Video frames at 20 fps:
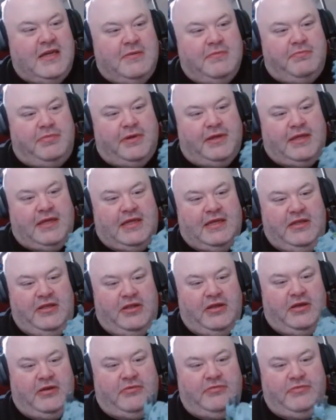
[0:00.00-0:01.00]
But, you
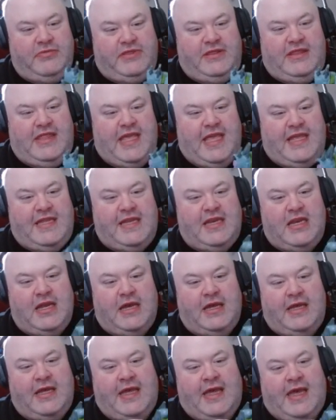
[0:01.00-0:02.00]
know, they did
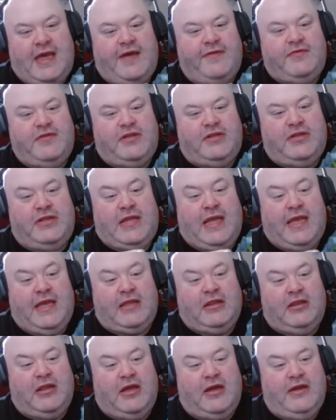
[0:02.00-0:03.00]
not have to
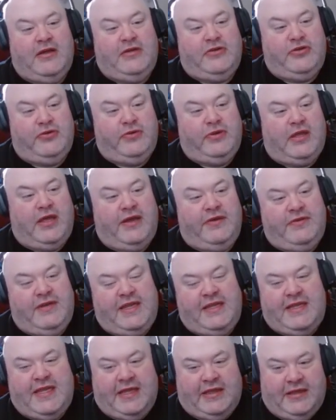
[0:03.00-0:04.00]
take a lot, do a lot of
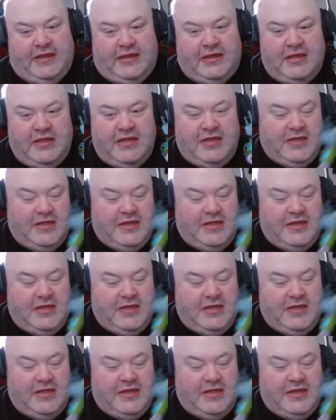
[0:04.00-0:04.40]
detailing.